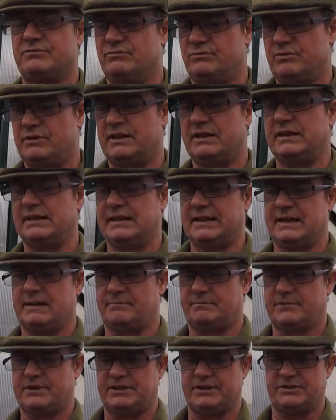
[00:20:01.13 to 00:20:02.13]
really
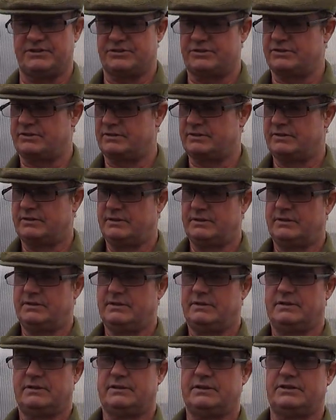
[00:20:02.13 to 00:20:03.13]
am. These
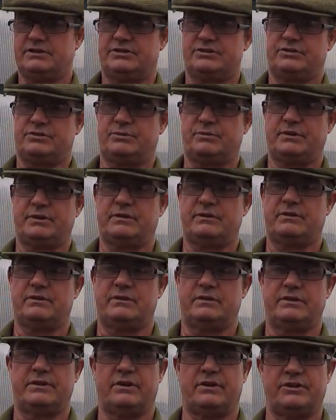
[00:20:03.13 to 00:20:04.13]
are
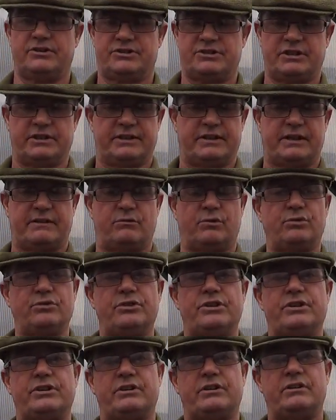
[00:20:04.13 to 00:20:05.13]
doing nicely. They're
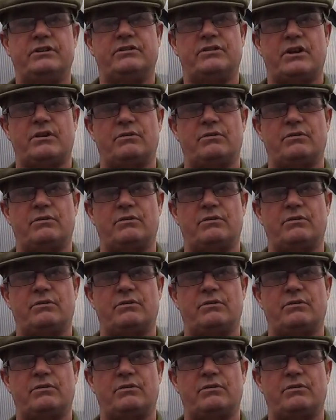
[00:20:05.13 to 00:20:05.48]
under the grow